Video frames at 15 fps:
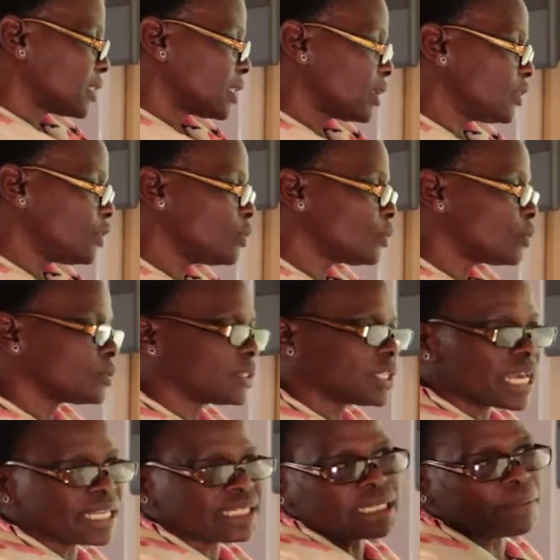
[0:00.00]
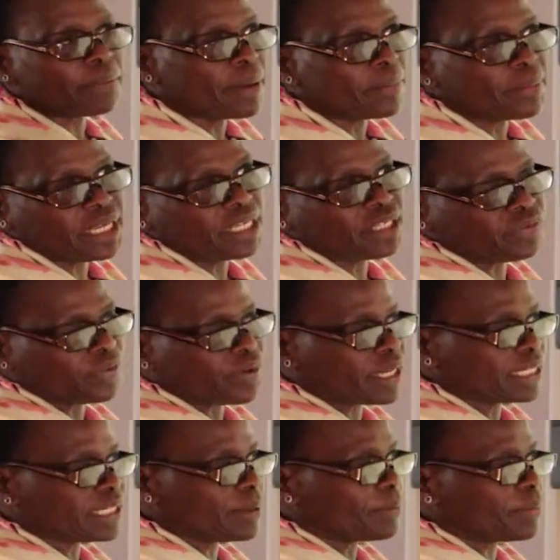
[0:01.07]
the SMMEs, for
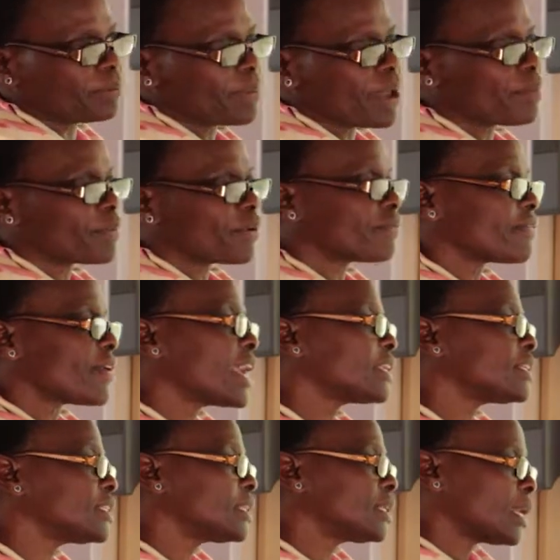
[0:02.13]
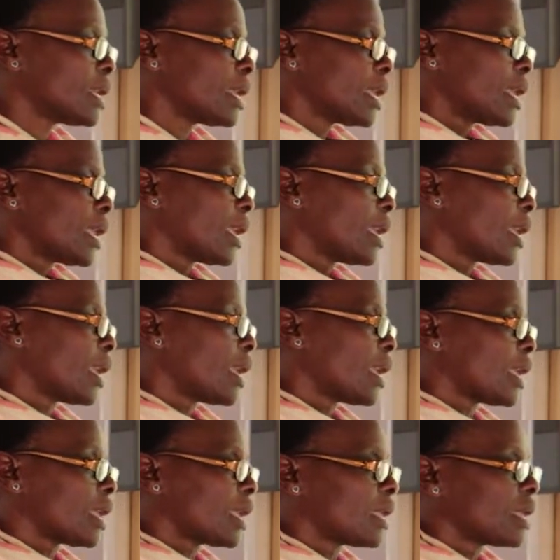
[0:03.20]
example, by providing
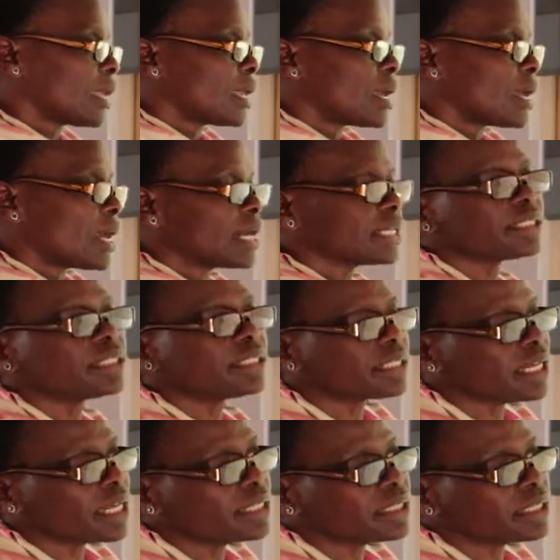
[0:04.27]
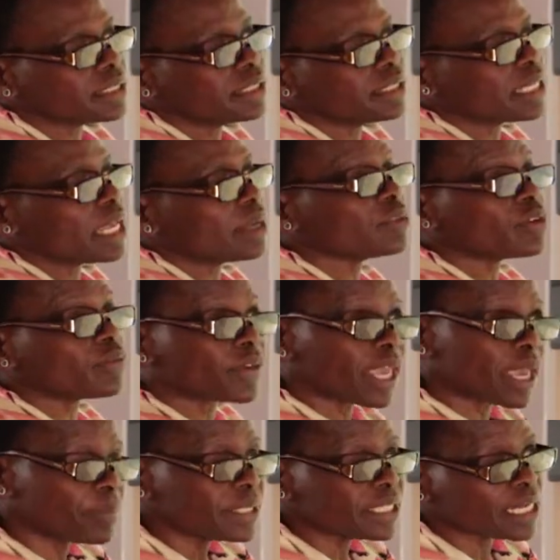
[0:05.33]
assistance in terms of
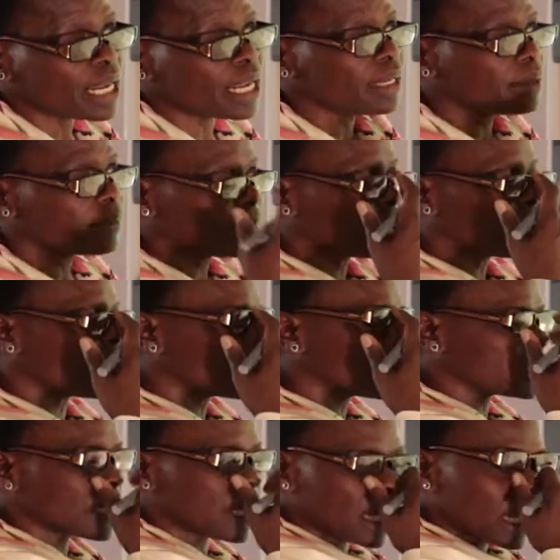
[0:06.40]
capital, because